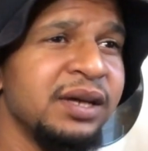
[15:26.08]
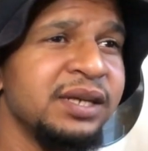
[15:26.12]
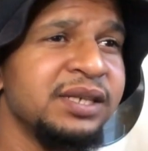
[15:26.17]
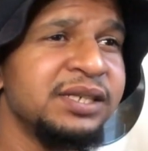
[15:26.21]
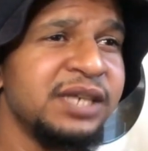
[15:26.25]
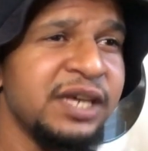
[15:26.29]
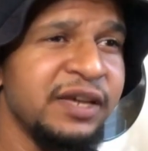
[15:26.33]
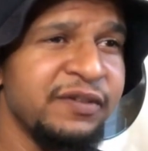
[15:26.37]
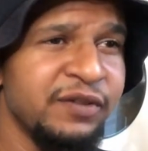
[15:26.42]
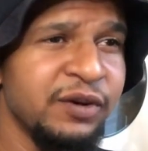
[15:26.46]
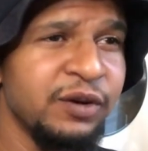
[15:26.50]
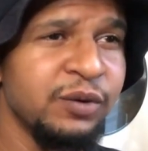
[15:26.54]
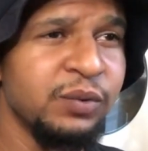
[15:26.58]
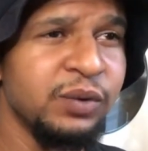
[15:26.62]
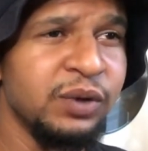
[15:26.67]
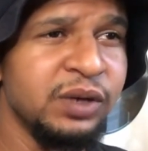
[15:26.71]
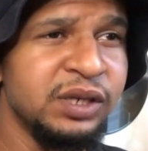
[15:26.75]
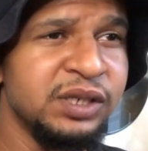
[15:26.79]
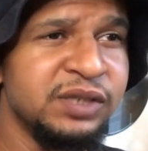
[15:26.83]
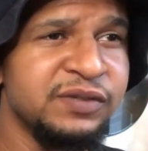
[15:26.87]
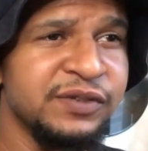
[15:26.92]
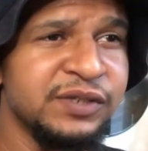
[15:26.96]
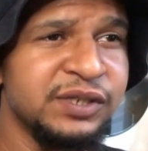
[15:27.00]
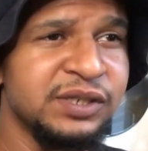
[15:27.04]
Xavier
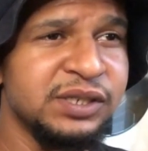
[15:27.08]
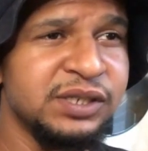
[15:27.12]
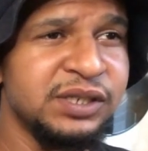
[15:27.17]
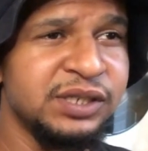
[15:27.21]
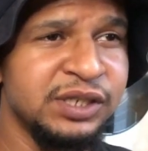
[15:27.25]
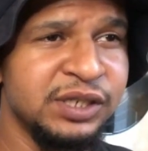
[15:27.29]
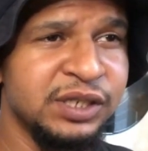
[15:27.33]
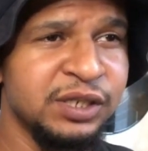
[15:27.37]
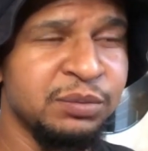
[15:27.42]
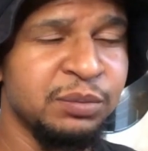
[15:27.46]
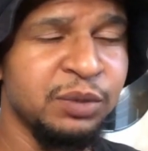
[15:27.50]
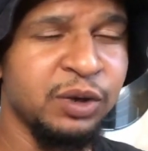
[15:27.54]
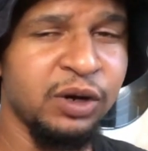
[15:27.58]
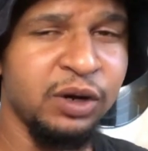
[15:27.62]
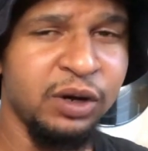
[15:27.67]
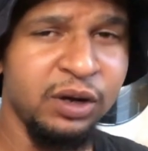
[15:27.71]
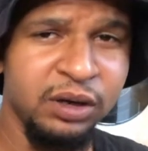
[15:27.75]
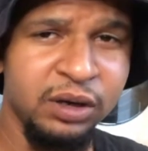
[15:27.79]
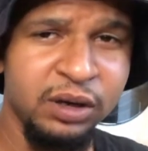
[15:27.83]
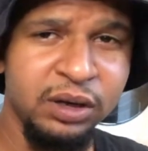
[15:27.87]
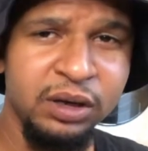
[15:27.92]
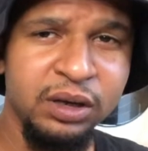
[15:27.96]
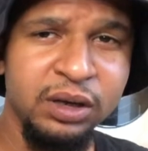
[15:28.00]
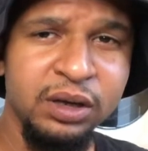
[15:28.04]
Woods versus Jinder
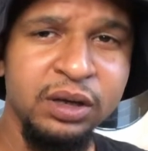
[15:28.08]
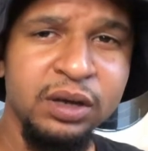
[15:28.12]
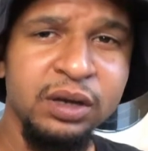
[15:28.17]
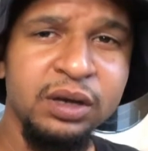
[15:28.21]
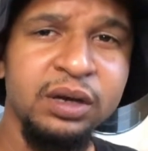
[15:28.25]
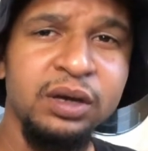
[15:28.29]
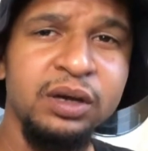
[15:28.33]
Mahal.